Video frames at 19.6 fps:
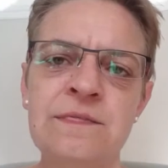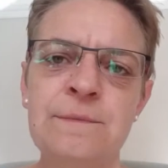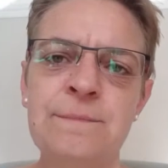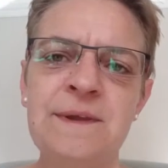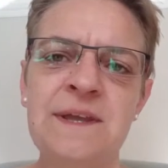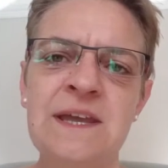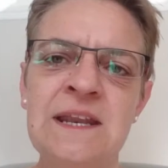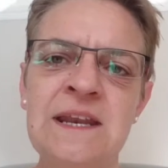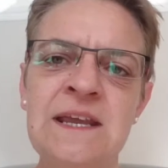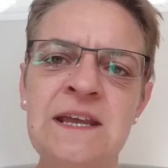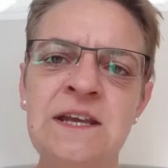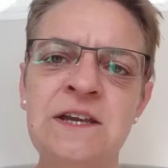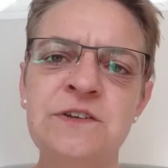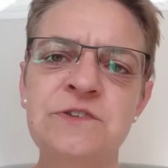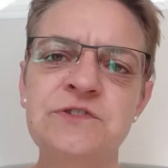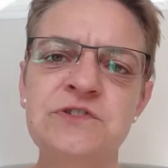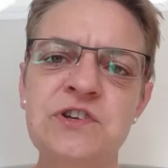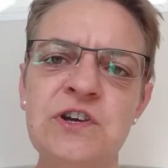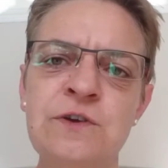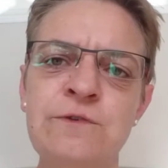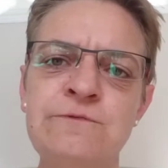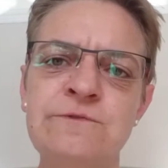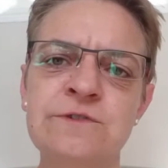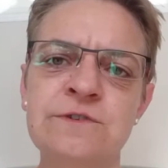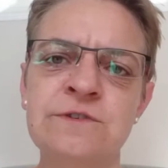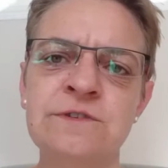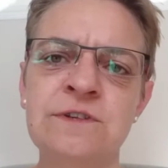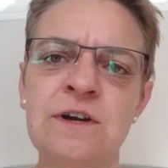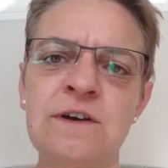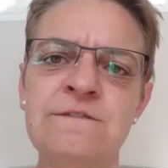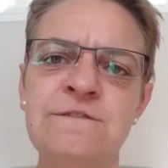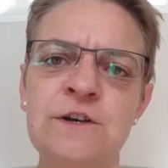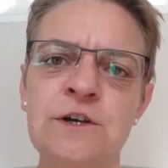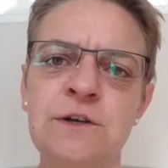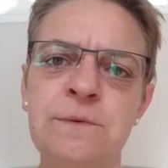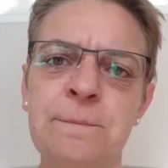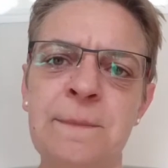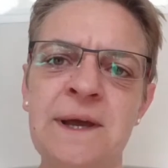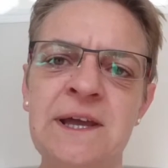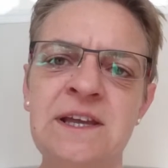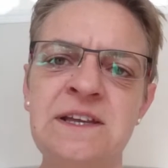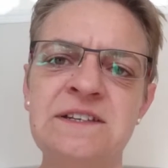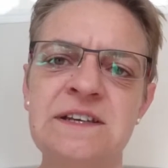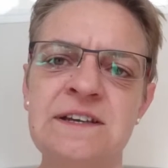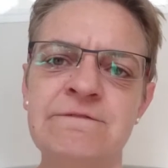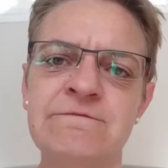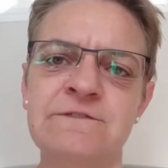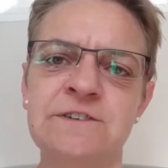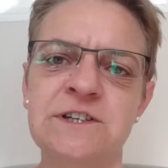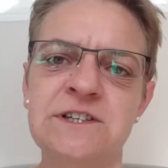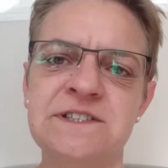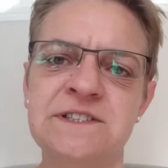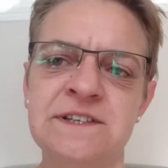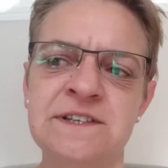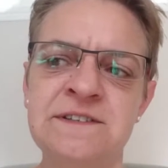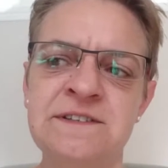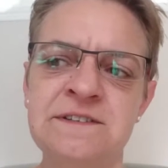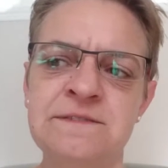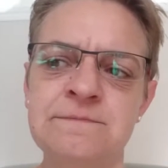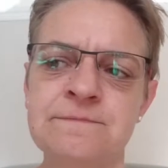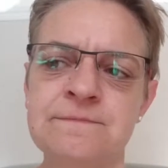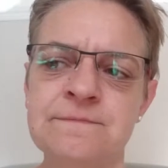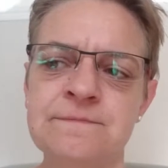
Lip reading: the beginning total of unpaid invoices,